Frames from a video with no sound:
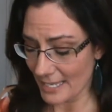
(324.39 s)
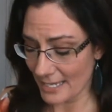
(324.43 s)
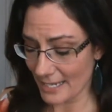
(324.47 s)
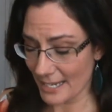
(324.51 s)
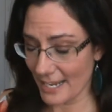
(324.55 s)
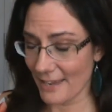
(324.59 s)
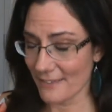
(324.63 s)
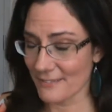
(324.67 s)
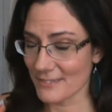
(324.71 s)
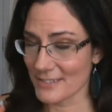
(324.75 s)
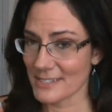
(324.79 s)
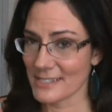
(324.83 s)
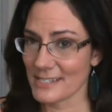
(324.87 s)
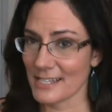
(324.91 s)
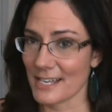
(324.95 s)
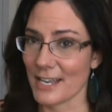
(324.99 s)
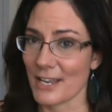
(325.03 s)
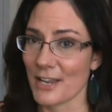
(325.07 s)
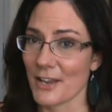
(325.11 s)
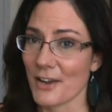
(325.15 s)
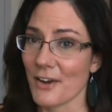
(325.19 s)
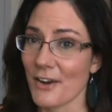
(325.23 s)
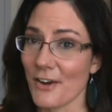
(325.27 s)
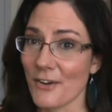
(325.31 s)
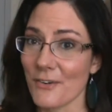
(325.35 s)
And I have to
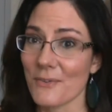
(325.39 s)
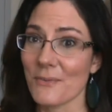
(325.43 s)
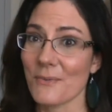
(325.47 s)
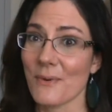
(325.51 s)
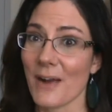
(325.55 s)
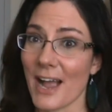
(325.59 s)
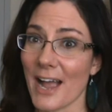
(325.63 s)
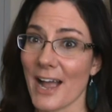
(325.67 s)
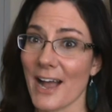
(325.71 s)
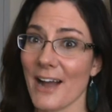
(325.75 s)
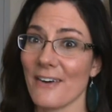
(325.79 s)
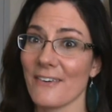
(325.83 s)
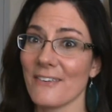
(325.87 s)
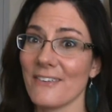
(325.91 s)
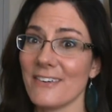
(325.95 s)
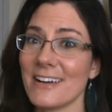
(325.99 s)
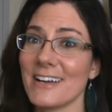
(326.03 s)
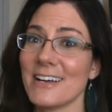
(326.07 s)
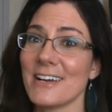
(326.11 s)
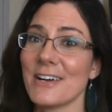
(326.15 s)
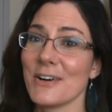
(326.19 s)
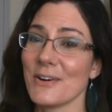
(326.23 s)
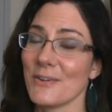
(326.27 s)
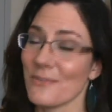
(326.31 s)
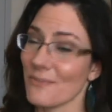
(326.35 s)
say, oh wow,
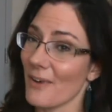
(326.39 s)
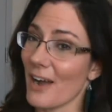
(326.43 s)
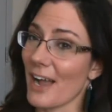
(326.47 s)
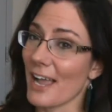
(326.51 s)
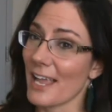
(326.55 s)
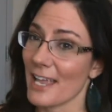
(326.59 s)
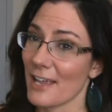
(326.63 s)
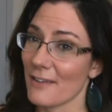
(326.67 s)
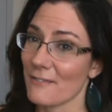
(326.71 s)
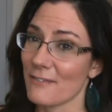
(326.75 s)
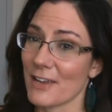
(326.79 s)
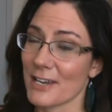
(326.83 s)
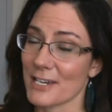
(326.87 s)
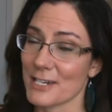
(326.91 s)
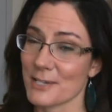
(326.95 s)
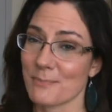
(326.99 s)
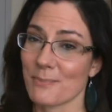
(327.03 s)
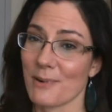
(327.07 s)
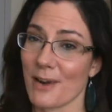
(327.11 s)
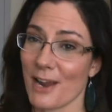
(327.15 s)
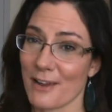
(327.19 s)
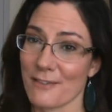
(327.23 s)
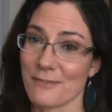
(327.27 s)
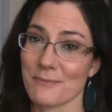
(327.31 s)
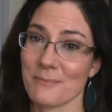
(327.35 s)
why have I
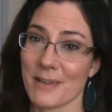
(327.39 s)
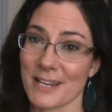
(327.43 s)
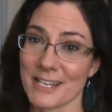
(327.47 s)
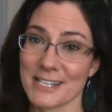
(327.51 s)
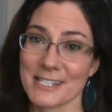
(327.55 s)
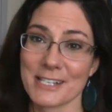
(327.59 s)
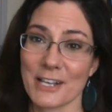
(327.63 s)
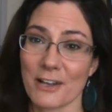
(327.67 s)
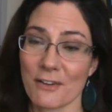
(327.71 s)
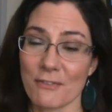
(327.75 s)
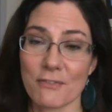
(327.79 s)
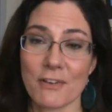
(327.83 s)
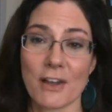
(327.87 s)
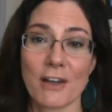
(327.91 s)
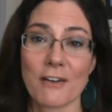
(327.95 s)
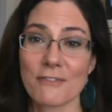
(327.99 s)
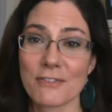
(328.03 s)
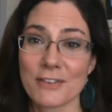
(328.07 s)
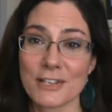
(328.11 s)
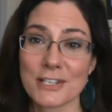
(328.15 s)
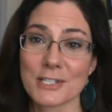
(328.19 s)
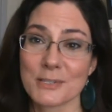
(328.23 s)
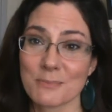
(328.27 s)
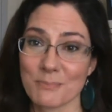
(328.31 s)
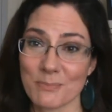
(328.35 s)
deprived myself
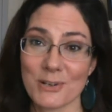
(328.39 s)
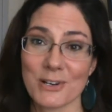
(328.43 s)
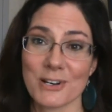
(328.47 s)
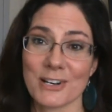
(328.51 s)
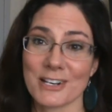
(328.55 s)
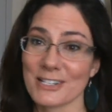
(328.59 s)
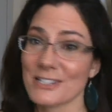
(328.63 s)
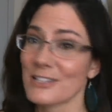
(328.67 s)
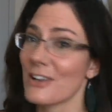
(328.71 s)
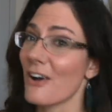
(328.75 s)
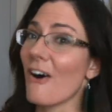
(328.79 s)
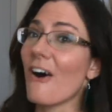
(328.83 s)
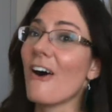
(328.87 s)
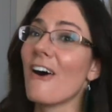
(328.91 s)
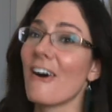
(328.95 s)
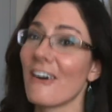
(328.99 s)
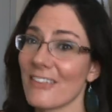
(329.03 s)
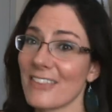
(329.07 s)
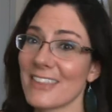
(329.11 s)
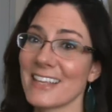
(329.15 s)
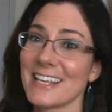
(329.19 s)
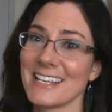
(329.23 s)
of his books all